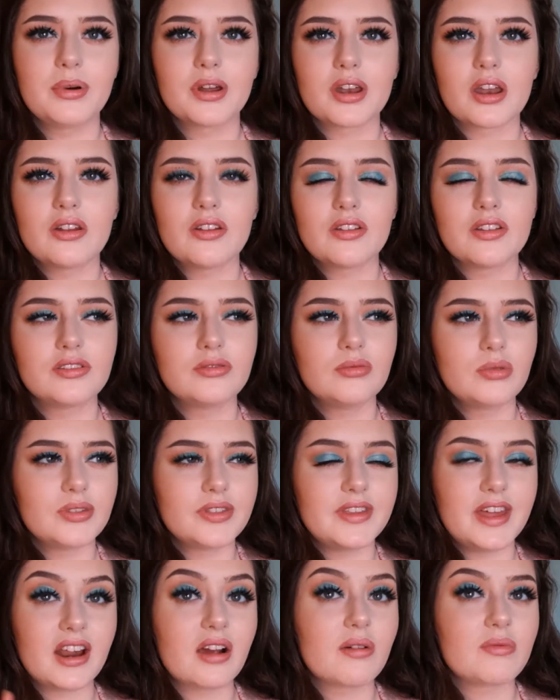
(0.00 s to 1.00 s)
but another
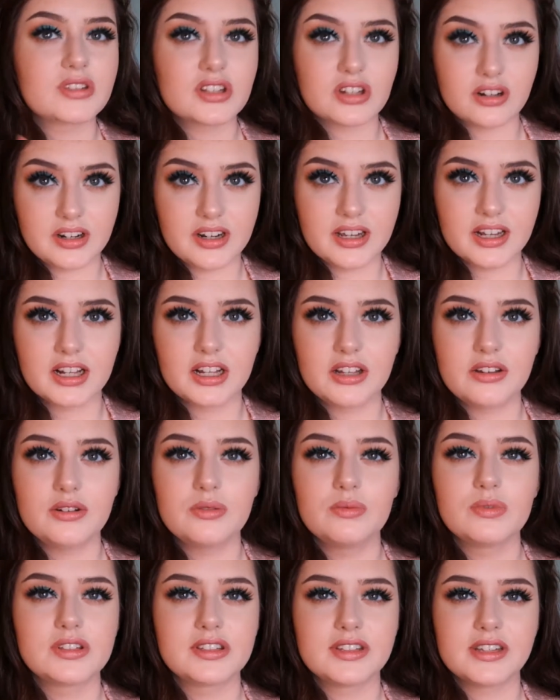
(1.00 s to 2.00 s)
one that I was gonna
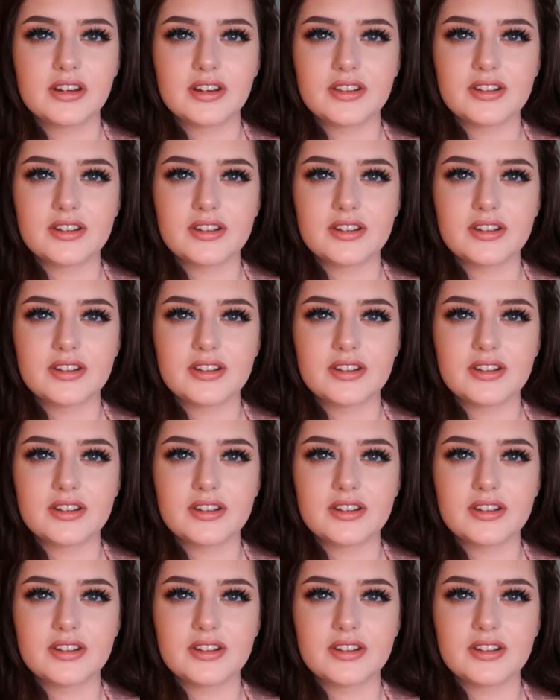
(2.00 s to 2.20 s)
include was the